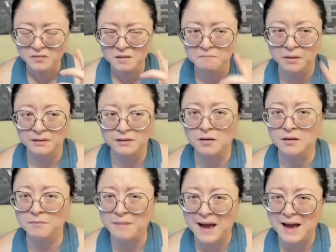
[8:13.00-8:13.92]
But on
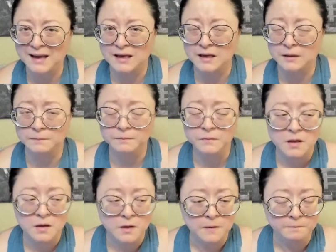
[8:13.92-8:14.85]
the back end,
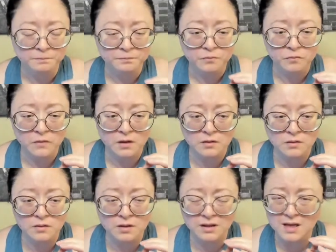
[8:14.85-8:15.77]

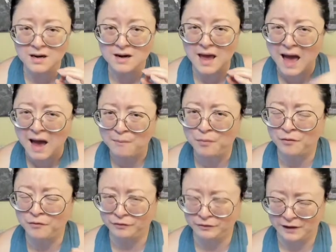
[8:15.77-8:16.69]
you get that
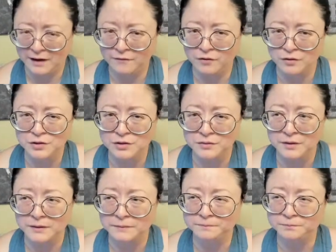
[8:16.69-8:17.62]
apple flavor to
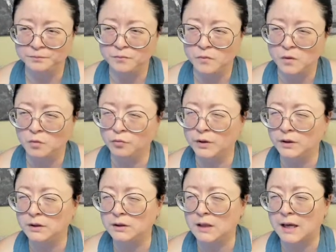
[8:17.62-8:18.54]
it.
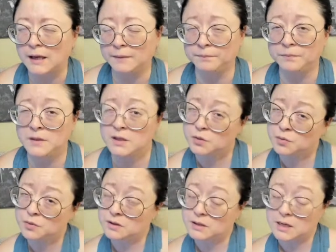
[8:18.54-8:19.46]
Really like this
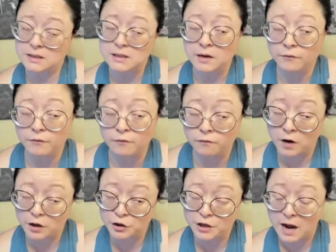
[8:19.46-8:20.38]
one tastes like
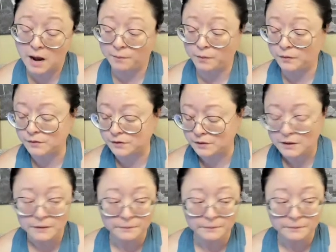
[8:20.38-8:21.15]
fresh apples.